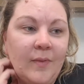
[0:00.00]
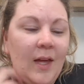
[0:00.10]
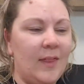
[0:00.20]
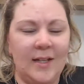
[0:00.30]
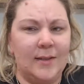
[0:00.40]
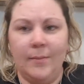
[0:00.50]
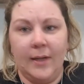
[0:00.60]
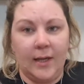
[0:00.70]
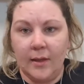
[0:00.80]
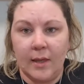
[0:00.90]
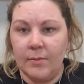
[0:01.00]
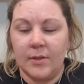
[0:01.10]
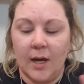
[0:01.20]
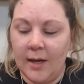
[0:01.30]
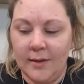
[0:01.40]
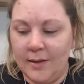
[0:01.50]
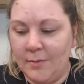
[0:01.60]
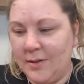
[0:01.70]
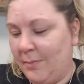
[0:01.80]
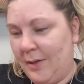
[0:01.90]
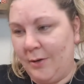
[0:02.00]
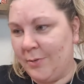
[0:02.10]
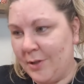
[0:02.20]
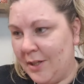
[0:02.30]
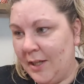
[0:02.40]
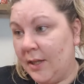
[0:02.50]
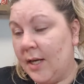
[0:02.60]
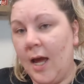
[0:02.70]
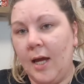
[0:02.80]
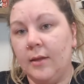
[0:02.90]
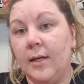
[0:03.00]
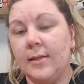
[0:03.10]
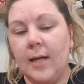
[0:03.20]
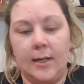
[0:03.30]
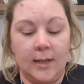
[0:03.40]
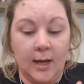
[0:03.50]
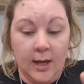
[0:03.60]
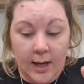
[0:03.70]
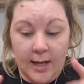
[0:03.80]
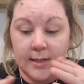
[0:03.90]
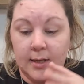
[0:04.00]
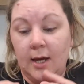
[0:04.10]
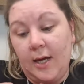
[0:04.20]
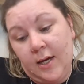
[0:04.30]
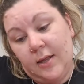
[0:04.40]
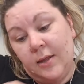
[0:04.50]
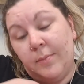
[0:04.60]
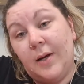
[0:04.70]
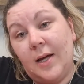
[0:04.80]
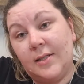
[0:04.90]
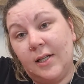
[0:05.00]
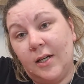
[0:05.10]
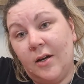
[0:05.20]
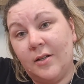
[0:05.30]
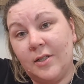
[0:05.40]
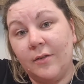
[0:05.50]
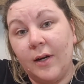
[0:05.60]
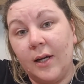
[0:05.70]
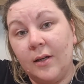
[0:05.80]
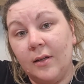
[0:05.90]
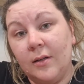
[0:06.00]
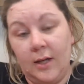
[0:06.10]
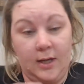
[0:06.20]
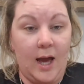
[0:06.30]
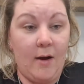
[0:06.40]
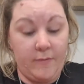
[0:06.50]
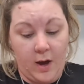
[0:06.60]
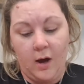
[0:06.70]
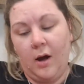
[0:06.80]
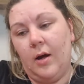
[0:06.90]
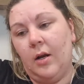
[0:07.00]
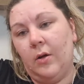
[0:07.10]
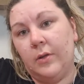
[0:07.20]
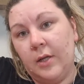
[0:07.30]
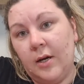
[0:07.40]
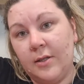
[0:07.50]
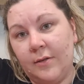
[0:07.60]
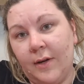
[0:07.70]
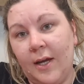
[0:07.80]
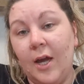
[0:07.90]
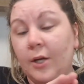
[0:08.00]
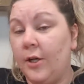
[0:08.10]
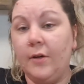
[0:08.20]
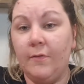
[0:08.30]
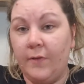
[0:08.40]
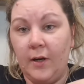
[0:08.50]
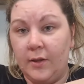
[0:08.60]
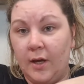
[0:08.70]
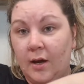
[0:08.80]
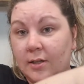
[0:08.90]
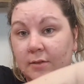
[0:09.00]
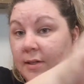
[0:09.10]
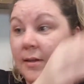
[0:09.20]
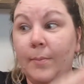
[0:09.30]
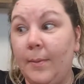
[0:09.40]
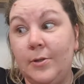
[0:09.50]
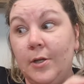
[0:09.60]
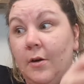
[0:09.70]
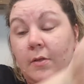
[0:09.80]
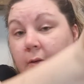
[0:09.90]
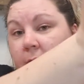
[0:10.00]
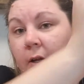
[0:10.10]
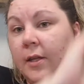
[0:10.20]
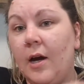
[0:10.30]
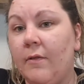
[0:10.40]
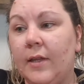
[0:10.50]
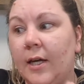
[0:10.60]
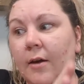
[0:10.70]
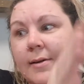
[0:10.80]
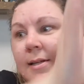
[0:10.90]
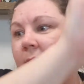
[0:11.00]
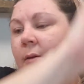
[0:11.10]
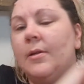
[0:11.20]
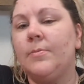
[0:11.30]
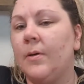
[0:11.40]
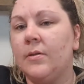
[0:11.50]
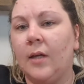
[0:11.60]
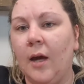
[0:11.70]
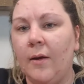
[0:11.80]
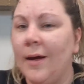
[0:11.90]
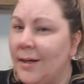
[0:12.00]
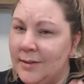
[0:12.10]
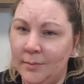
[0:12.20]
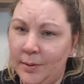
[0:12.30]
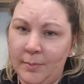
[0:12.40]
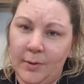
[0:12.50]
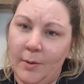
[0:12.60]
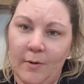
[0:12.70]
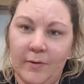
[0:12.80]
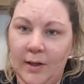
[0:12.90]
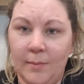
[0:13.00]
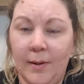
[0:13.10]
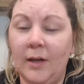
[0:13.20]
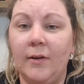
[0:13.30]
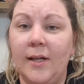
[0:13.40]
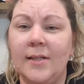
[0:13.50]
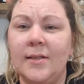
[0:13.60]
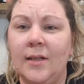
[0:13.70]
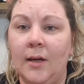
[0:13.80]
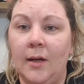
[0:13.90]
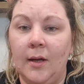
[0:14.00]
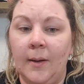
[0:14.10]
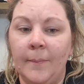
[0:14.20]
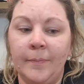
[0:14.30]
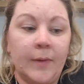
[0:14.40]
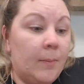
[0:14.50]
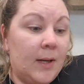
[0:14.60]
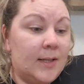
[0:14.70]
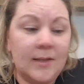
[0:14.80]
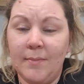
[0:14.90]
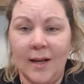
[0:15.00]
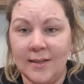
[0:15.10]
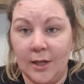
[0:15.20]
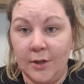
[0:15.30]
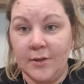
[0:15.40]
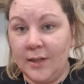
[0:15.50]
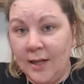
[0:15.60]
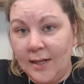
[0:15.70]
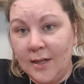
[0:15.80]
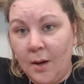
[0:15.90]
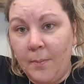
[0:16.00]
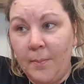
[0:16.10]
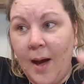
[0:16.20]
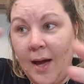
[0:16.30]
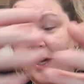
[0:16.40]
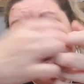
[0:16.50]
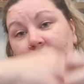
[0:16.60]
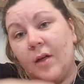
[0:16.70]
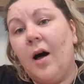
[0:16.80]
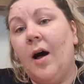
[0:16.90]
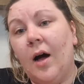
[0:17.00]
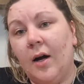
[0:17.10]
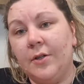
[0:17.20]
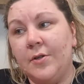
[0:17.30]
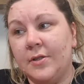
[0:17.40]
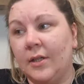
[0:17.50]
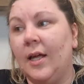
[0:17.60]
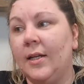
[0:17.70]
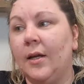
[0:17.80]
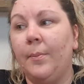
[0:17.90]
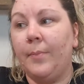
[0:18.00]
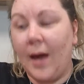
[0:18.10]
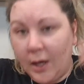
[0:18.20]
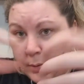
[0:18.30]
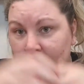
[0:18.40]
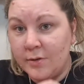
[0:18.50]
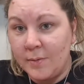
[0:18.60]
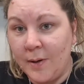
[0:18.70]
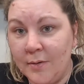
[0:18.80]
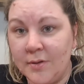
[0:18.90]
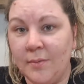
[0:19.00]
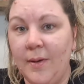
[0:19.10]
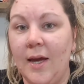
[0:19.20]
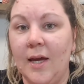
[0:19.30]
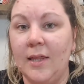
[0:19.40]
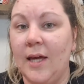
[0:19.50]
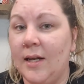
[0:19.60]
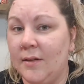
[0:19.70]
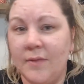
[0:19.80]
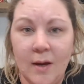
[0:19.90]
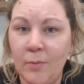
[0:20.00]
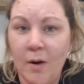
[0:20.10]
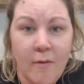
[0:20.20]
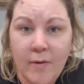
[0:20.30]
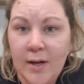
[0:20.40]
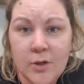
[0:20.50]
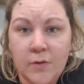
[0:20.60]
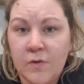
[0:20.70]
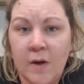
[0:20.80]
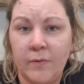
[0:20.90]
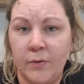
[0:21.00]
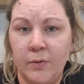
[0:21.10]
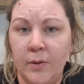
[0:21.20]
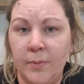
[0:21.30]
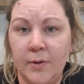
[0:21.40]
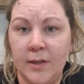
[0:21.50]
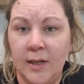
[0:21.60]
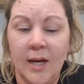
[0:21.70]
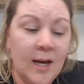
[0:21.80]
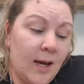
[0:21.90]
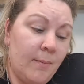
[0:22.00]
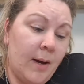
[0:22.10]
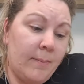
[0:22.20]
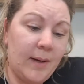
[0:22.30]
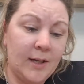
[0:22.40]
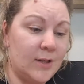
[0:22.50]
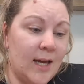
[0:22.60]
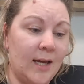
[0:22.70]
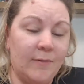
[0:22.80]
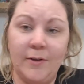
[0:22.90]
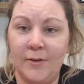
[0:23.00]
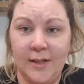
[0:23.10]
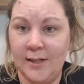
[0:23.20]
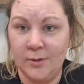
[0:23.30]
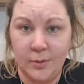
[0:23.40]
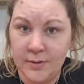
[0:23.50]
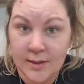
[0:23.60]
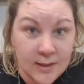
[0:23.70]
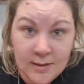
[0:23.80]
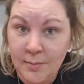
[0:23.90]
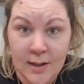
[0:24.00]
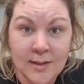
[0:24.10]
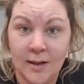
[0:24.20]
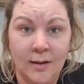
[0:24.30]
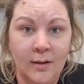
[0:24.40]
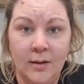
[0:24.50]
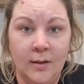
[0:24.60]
I think somebody, there was somebody I was watching the other day, and they said, it's like the blood in an artery. Like out of a heart along the artery. You can follow the artery. Some do. They follow the artery. They go exactly where they're supposed to go. Some people go off in capillaries. But it doesn't matter. You still end up back at the heart. And you still end up back where you're supposed to be. At the end of that. Wherever it is you've travelled through the body. It might mean you take a few detours. It doesn't matter.